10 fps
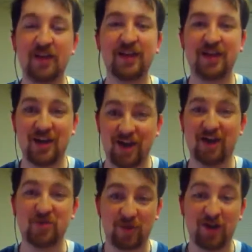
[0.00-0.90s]
Con
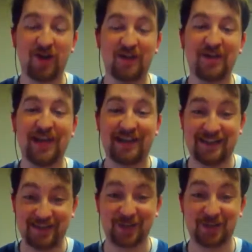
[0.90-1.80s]
crud, it
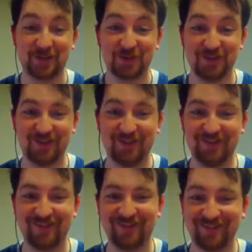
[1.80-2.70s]
kills.
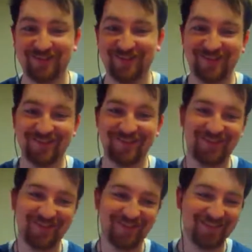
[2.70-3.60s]

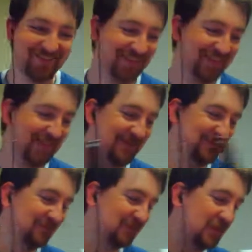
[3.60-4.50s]

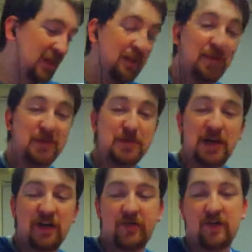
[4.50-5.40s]
But speaking
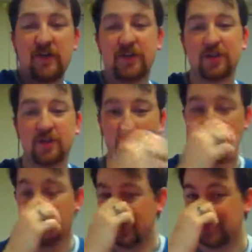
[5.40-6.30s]
of conventions, real
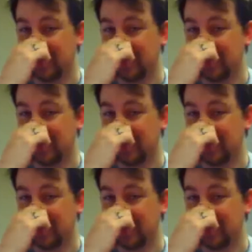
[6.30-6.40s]
quick,